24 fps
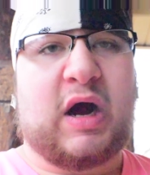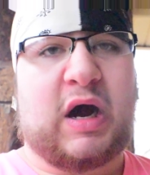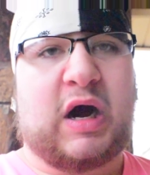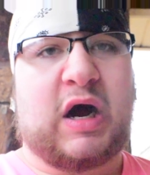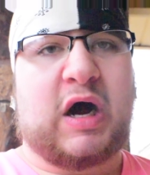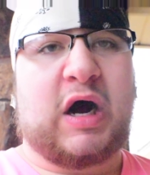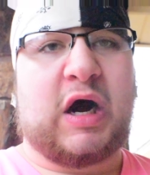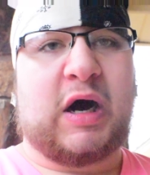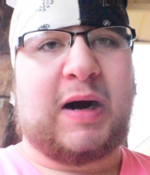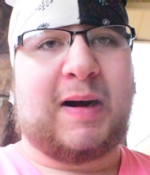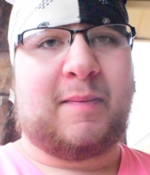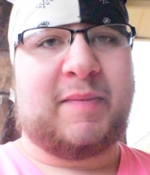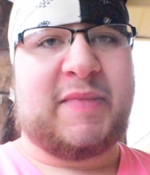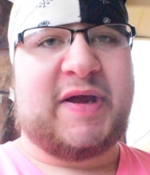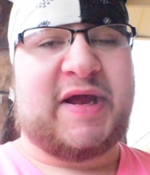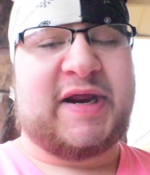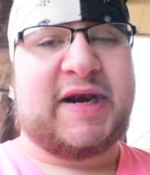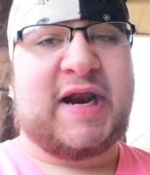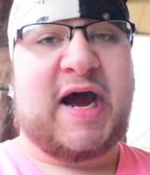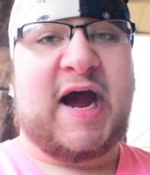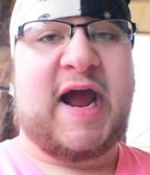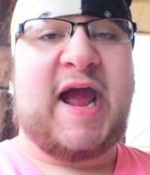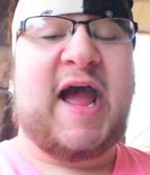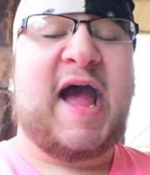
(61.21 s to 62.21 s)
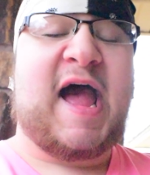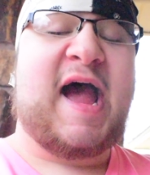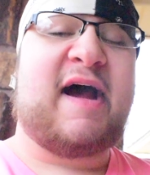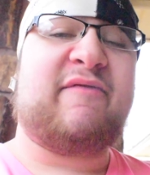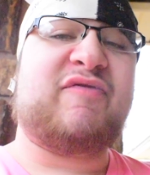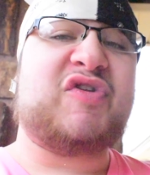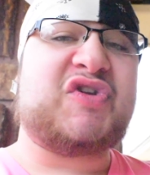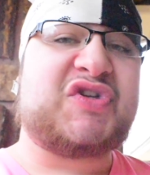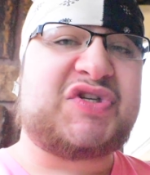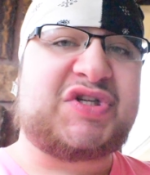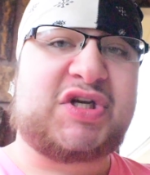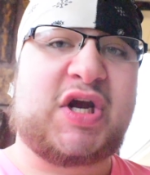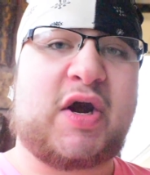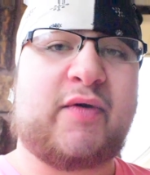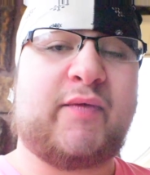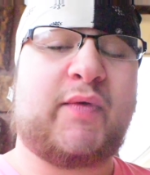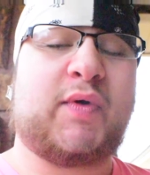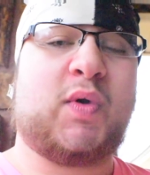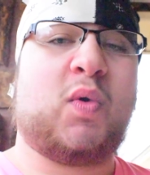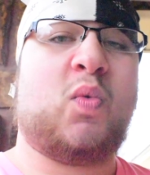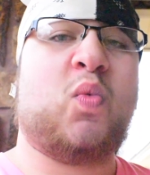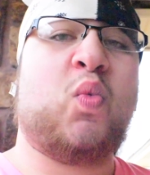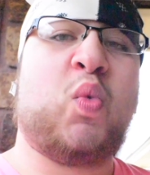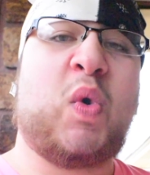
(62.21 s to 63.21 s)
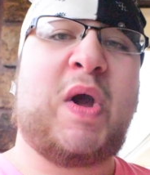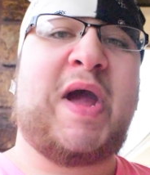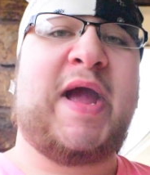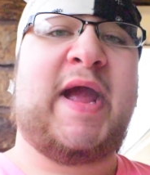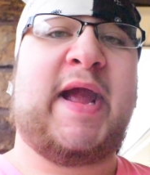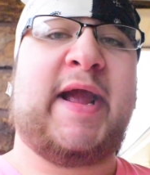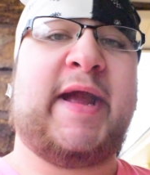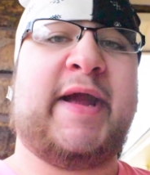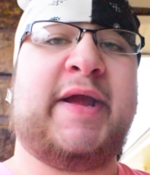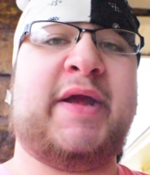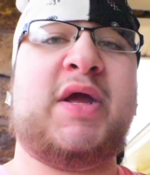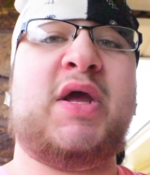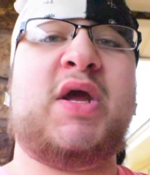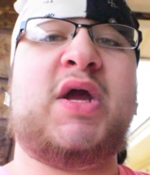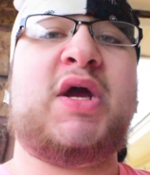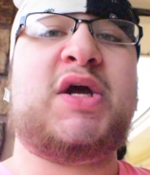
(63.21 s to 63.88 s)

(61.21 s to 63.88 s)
Um, and I have discovered a way